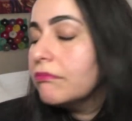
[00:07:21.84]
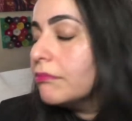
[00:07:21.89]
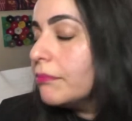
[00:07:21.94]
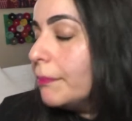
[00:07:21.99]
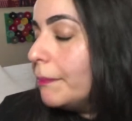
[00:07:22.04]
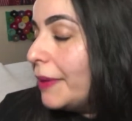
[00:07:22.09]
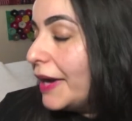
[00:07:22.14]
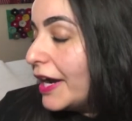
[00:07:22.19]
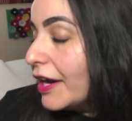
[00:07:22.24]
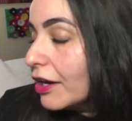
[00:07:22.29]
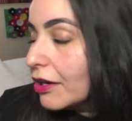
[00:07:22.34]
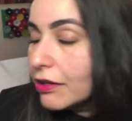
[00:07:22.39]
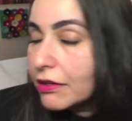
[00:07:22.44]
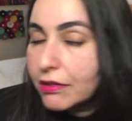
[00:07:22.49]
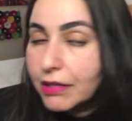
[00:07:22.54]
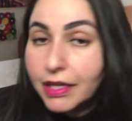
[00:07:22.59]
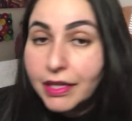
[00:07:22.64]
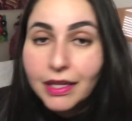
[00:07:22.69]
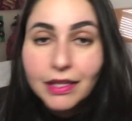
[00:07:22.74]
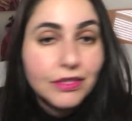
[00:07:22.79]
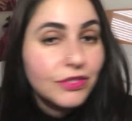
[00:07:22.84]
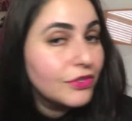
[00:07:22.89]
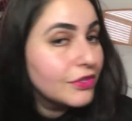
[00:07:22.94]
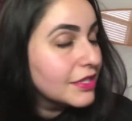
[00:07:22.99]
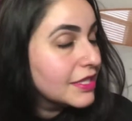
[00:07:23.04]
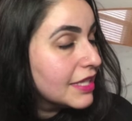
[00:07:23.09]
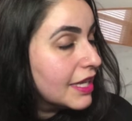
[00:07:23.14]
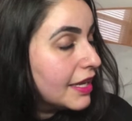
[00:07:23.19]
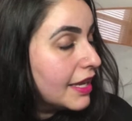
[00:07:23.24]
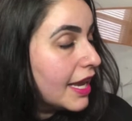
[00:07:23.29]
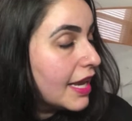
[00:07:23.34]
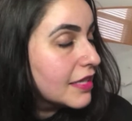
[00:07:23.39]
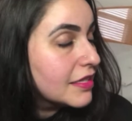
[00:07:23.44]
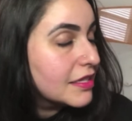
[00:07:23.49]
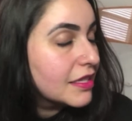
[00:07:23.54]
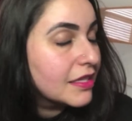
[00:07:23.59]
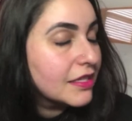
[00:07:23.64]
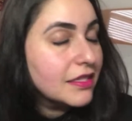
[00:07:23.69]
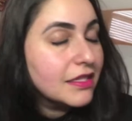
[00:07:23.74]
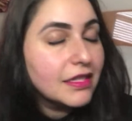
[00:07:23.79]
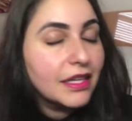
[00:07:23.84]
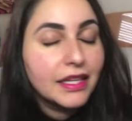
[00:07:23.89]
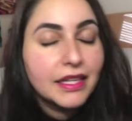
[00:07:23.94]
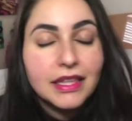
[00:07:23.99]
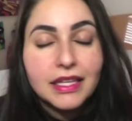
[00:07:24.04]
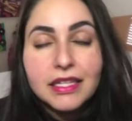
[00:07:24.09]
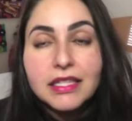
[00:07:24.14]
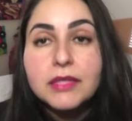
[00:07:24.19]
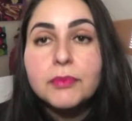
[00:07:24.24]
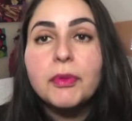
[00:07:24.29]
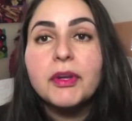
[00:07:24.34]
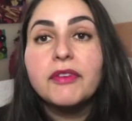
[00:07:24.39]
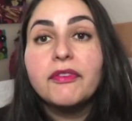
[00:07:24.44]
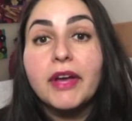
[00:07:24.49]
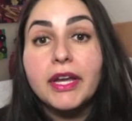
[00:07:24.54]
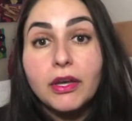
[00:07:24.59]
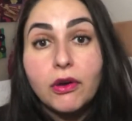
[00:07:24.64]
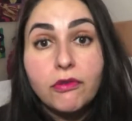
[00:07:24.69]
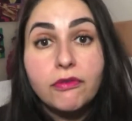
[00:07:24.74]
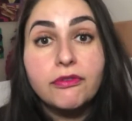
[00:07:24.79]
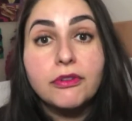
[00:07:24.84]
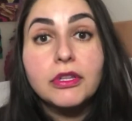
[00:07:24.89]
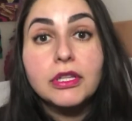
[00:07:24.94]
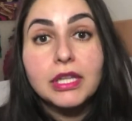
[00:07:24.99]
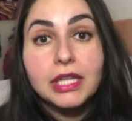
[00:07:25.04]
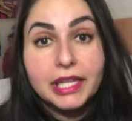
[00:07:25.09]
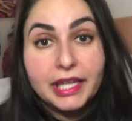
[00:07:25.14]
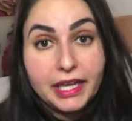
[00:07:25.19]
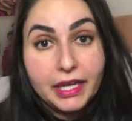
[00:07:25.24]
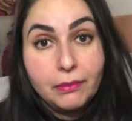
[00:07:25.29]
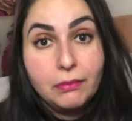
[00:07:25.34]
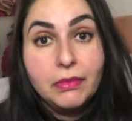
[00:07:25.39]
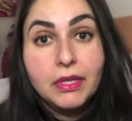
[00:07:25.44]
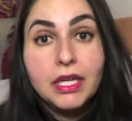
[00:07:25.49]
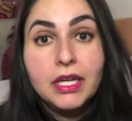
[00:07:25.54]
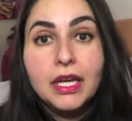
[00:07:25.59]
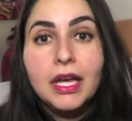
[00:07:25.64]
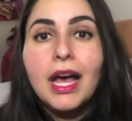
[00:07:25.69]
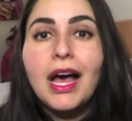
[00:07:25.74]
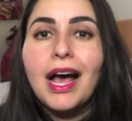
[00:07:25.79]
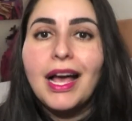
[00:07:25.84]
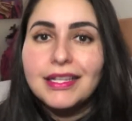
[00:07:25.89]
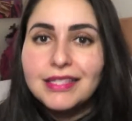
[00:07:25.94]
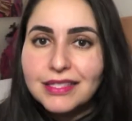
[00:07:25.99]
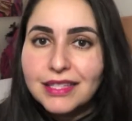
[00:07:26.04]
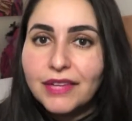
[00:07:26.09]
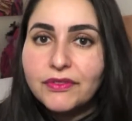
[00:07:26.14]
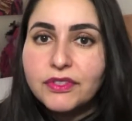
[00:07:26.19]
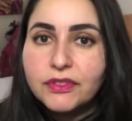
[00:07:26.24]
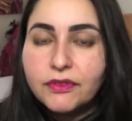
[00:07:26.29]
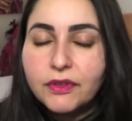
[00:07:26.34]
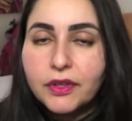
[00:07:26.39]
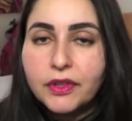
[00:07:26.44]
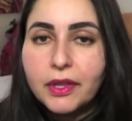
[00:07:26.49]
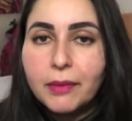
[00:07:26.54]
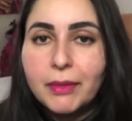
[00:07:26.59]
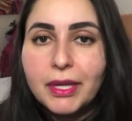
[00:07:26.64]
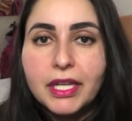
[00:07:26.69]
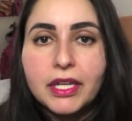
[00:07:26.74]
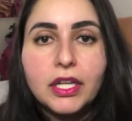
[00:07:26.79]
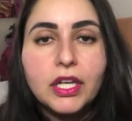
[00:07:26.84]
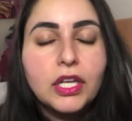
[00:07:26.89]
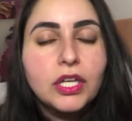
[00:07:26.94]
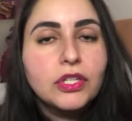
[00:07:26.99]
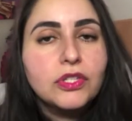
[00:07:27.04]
bare, I guess you could say, as is, like this. But if I go full glam, I still have to fill them in.